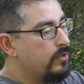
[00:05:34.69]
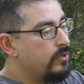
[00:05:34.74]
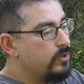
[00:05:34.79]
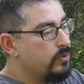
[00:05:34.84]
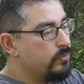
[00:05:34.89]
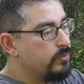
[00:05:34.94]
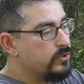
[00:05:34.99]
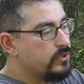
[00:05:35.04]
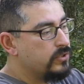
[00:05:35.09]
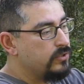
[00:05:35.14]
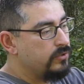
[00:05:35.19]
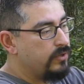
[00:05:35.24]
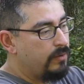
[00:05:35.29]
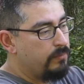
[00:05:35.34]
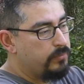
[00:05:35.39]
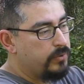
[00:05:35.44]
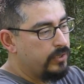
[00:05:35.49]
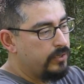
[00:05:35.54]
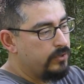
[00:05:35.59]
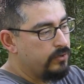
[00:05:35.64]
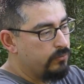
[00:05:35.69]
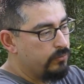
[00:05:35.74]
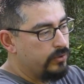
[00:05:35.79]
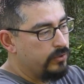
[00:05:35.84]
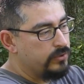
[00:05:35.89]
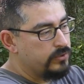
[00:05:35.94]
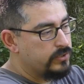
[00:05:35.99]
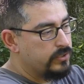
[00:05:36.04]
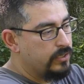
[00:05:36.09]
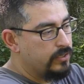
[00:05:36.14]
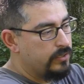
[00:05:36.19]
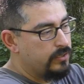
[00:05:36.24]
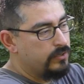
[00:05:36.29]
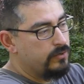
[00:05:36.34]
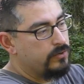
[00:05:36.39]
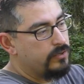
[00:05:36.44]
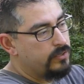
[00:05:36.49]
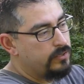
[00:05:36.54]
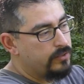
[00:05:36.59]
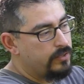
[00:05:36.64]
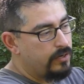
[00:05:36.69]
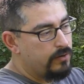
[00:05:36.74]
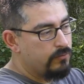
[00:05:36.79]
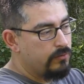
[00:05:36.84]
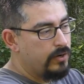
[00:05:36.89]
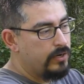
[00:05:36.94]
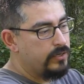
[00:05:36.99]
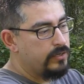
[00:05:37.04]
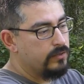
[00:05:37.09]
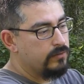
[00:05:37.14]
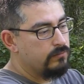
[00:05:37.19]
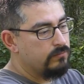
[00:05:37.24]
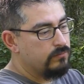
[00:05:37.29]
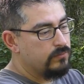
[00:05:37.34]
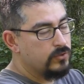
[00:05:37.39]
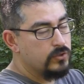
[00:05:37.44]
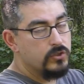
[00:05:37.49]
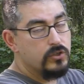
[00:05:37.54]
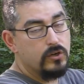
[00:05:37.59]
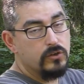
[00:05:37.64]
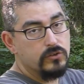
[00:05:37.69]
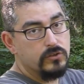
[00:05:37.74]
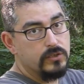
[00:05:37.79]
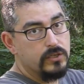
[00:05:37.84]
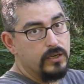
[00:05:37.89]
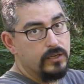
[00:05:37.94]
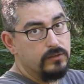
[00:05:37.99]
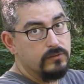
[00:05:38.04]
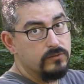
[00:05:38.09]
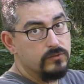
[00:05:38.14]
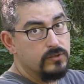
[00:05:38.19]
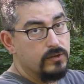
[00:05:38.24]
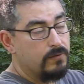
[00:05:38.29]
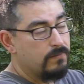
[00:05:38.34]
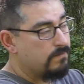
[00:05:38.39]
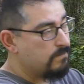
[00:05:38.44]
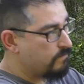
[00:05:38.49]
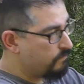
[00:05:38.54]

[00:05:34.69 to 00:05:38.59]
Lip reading: you would still have plenty of real estate here to get that radian to charge the gun. So,